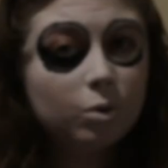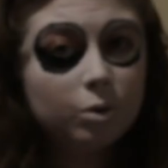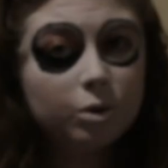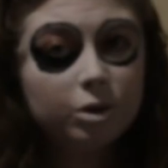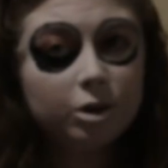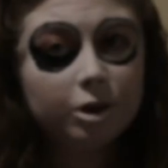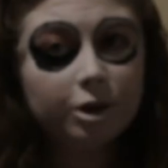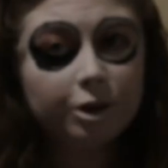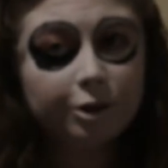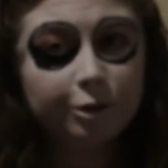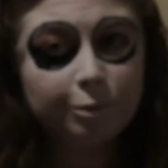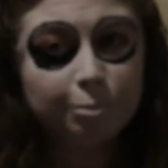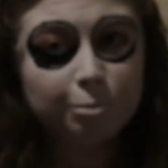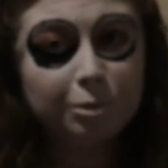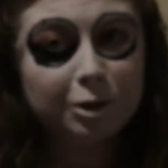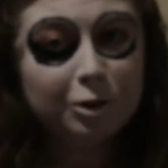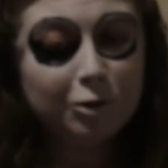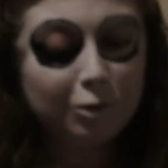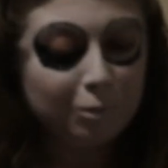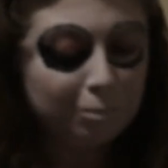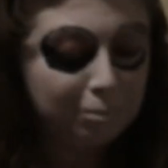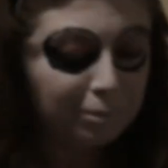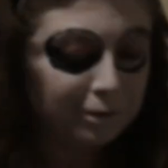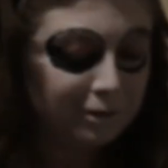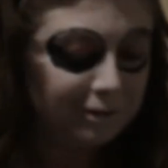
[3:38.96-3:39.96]
Or, you know, be
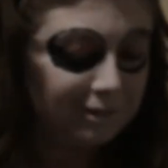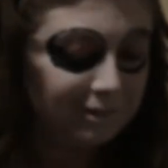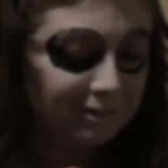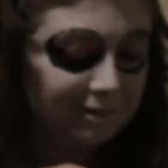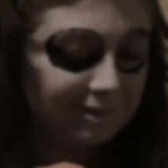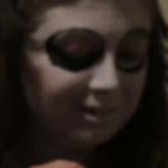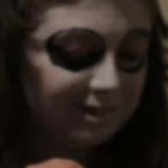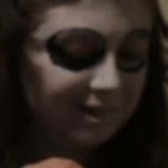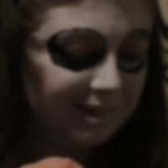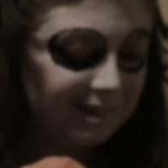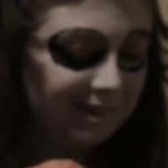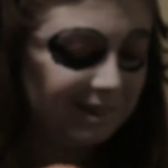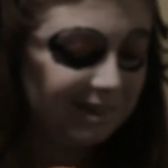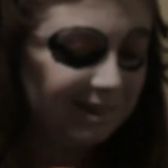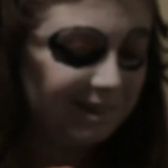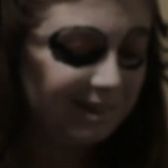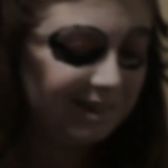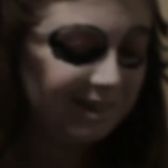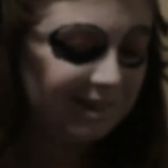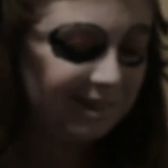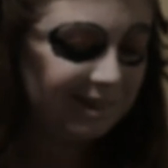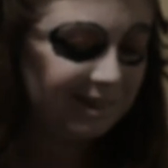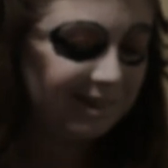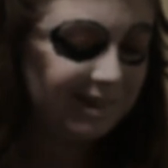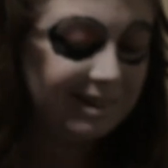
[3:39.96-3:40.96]
confident
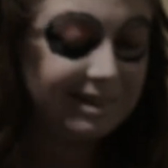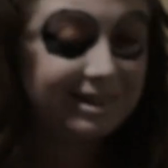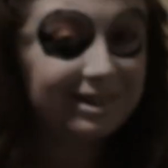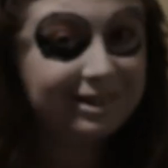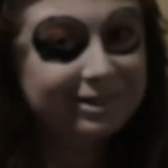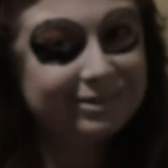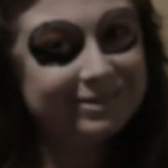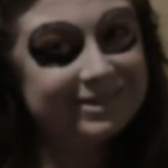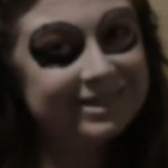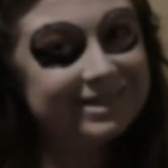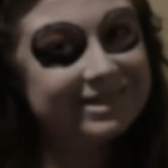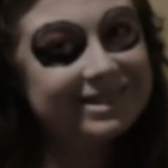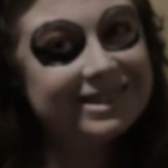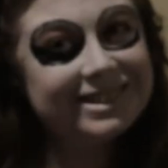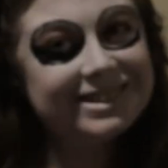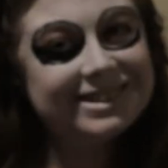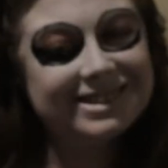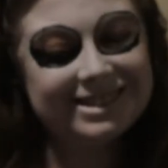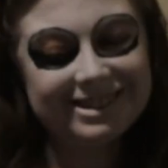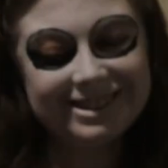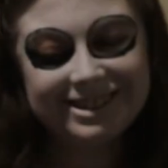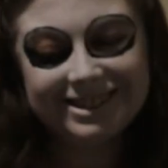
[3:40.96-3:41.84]
and doing and sell